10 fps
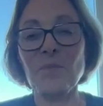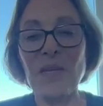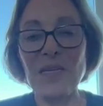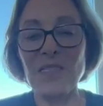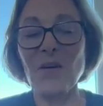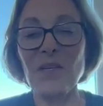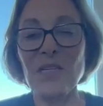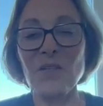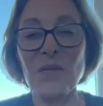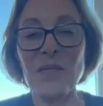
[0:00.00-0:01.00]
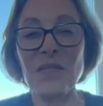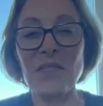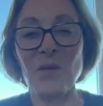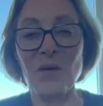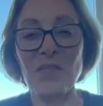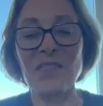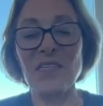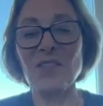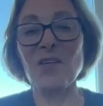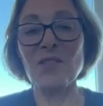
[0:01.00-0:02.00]
he started doing this
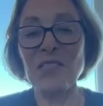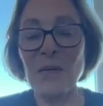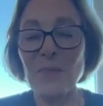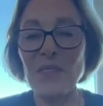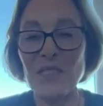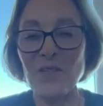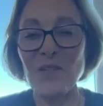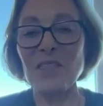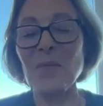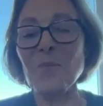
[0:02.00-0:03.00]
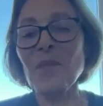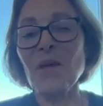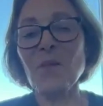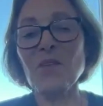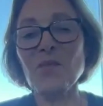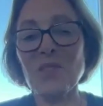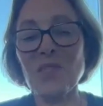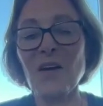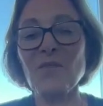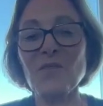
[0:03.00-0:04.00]
organization called Summit Series, which was
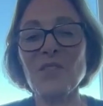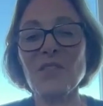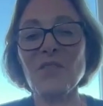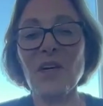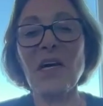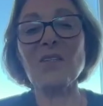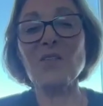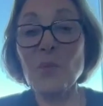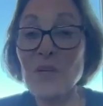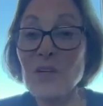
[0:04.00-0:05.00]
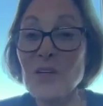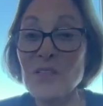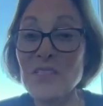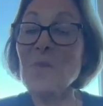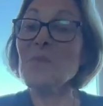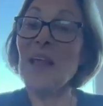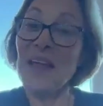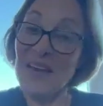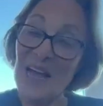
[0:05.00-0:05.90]
conferences of young entrepreneurs. And